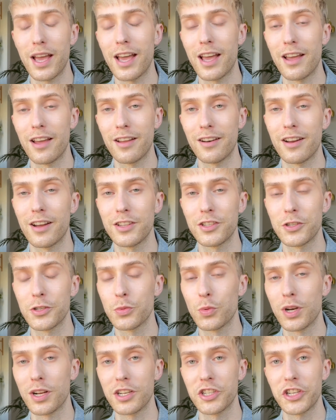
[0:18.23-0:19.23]
and I
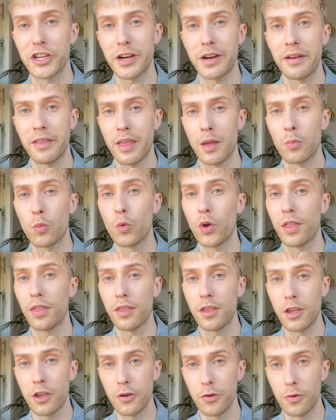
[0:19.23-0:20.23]
just want to share them with
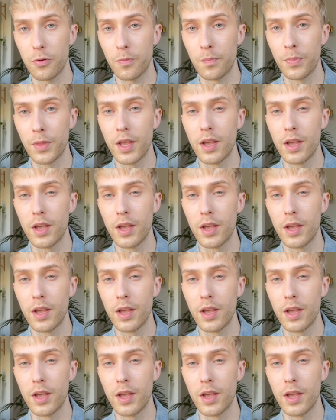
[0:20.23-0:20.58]
you